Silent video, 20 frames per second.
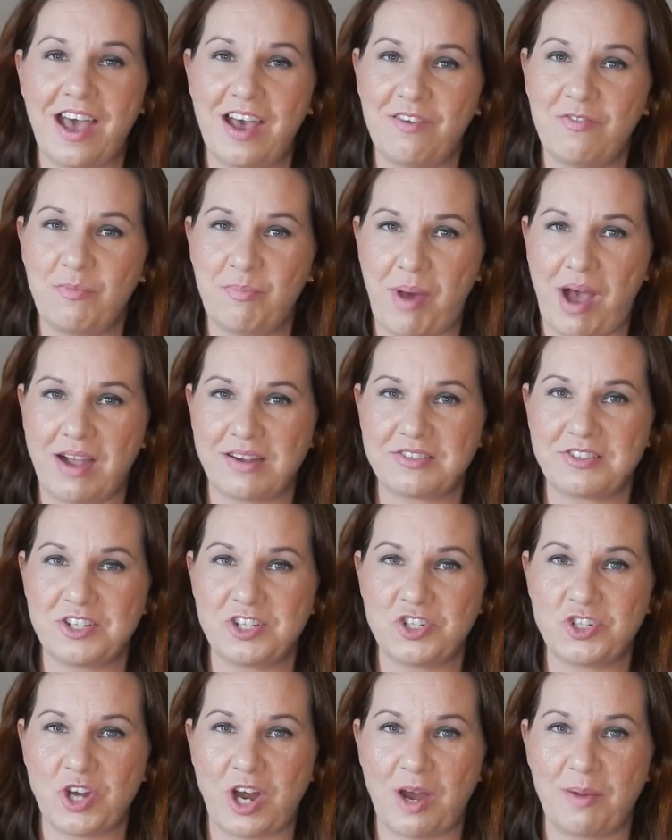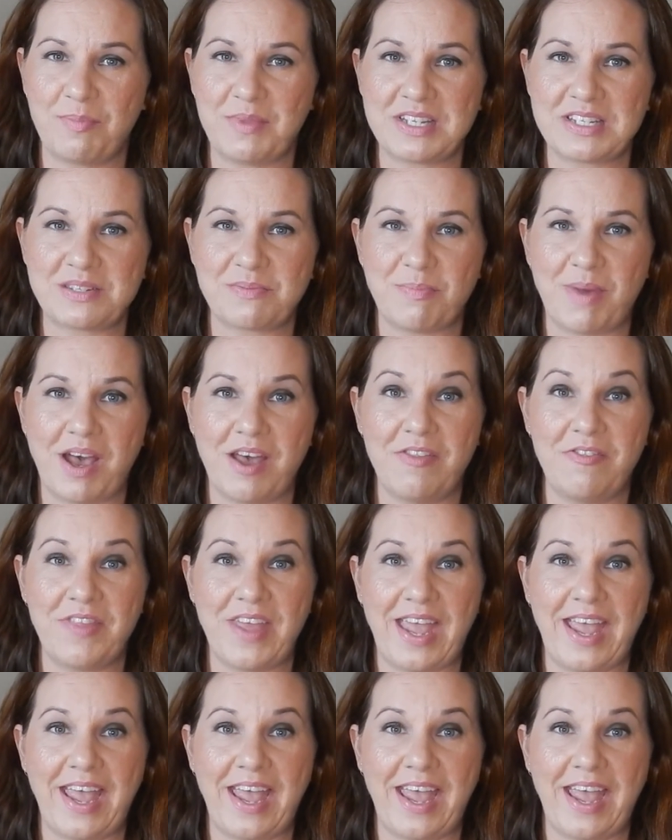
of BoxyCharm this month,